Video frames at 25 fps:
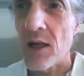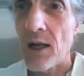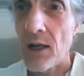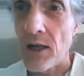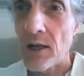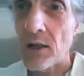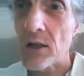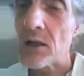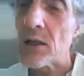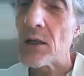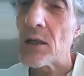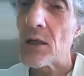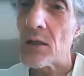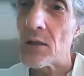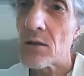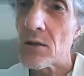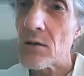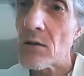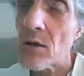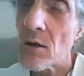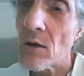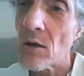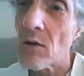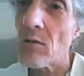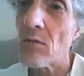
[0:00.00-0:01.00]
that, hey, this
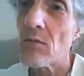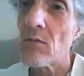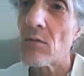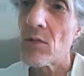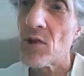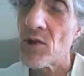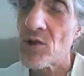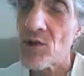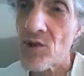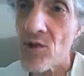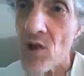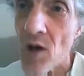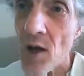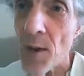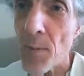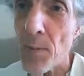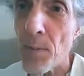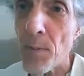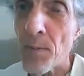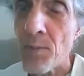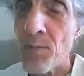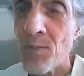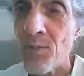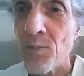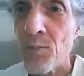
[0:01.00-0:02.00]
is not a
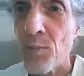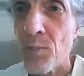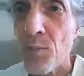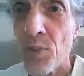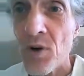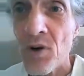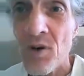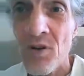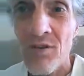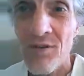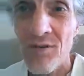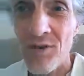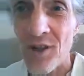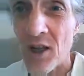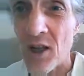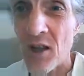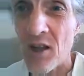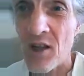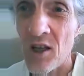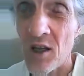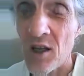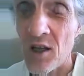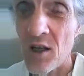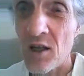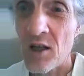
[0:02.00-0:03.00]
perfect
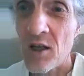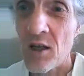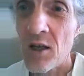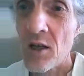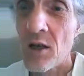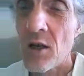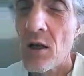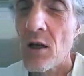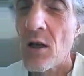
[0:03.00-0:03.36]
thing,